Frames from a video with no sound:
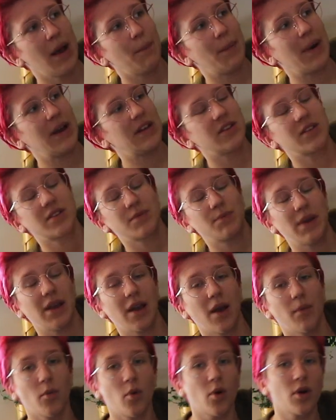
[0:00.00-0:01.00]
by just
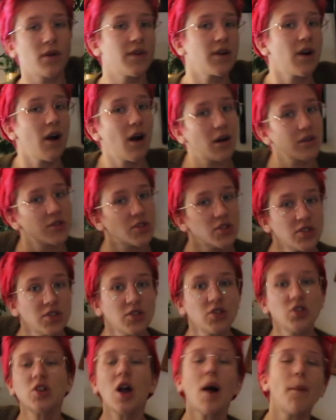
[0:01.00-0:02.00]
being more of a conscious
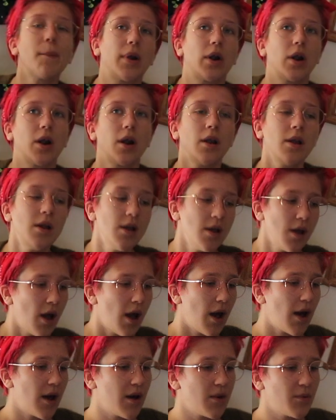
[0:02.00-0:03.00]
shopper.
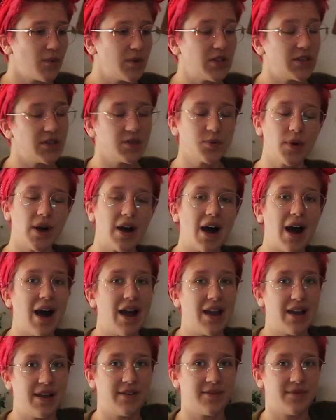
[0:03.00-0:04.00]
Which is what
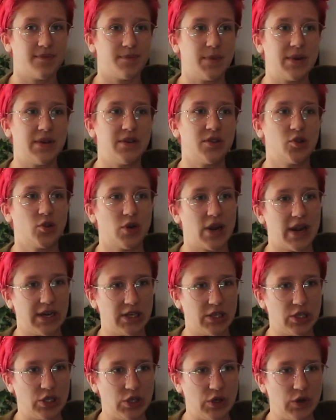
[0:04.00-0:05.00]
I've been
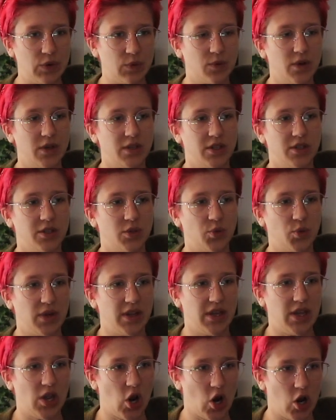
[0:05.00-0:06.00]
trying to do, which is
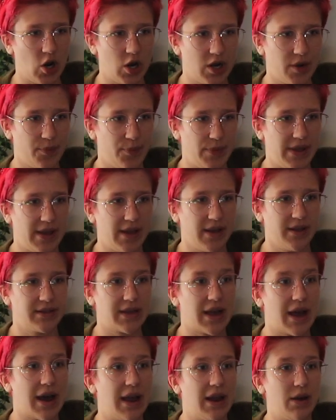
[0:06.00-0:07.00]
really hard because
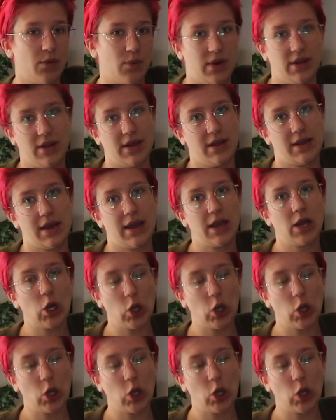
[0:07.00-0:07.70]
I really like